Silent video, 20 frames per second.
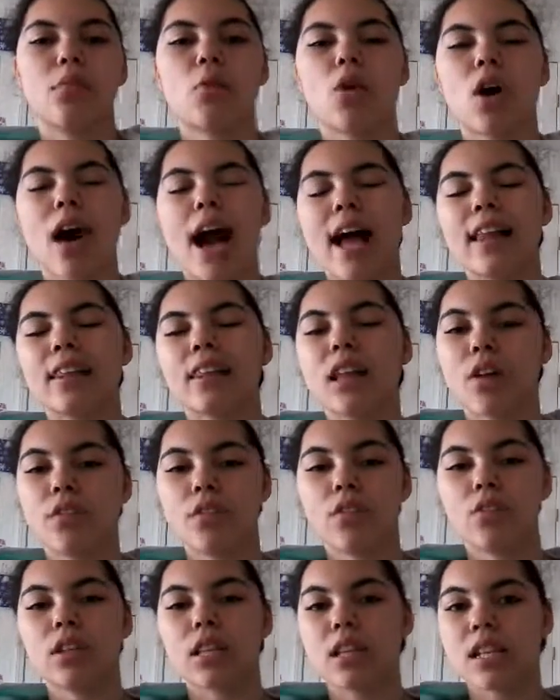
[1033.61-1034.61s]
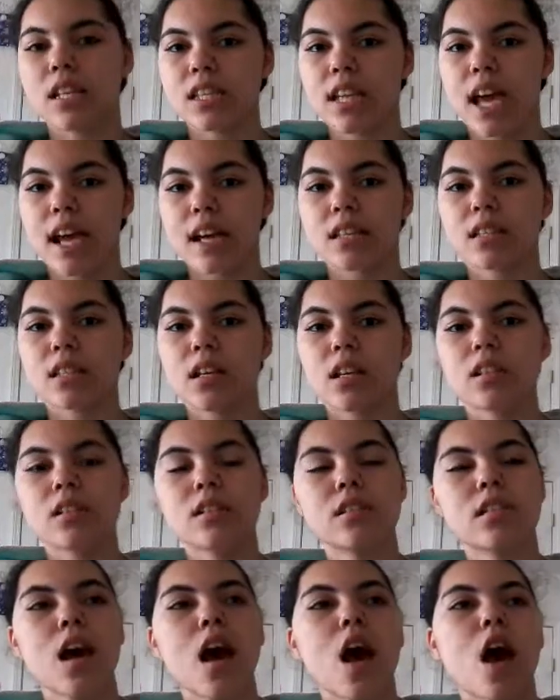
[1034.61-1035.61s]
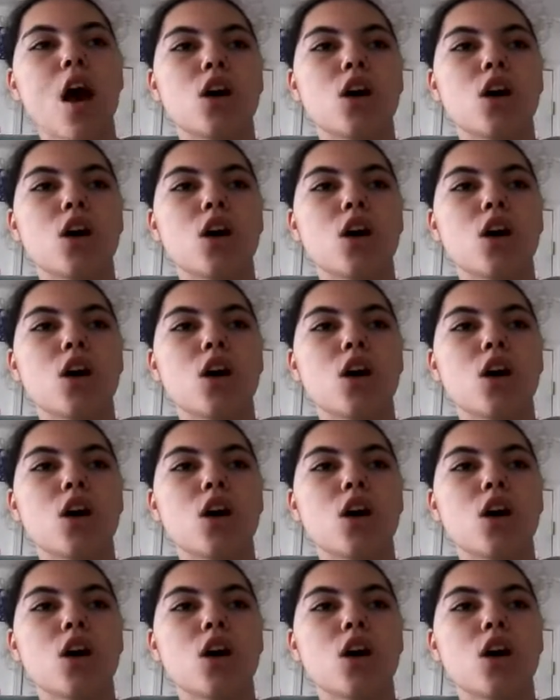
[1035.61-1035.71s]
more high level than in Texas.